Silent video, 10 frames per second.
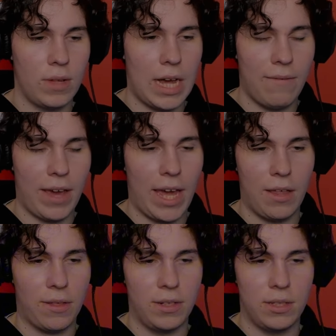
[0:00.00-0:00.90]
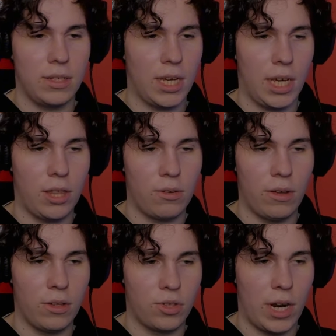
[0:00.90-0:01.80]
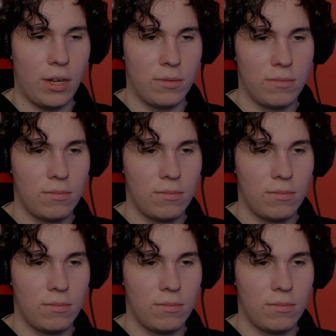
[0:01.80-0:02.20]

have anything to say throughout the trial.